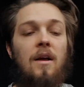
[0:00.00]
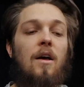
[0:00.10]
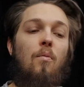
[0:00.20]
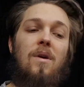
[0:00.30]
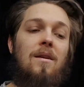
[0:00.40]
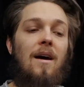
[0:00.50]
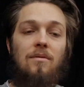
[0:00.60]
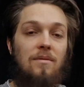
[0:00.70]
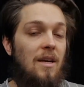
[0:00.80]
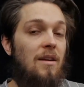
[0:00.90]
we
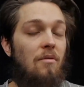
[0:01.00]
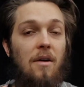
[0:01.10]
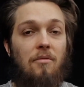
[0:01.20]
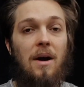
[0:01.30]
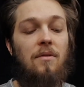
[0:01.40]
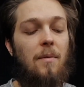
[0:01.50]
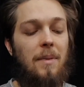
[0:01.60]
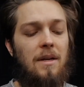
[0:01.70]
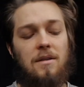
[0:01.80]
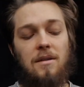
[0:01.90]
now tinker around a
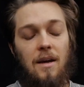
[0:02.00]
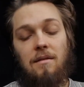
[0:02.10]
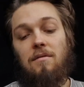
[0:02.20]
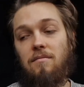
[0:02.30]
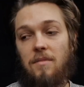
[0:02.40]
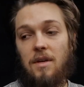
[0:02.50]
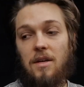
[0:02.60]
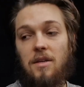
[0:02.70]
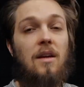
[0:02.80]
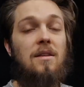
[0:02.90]
bit, and
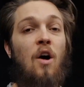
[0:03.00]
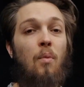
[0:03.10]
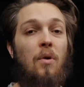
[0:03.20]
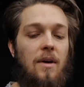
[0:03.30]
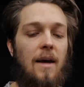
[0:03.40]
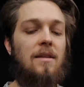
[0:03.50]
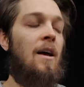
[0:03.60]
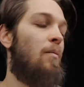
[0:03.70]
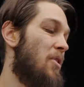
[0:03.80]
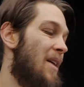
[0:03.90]
this is now what you get.
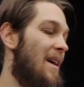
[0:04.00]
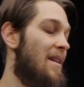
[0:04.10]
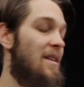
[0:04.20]
What you get is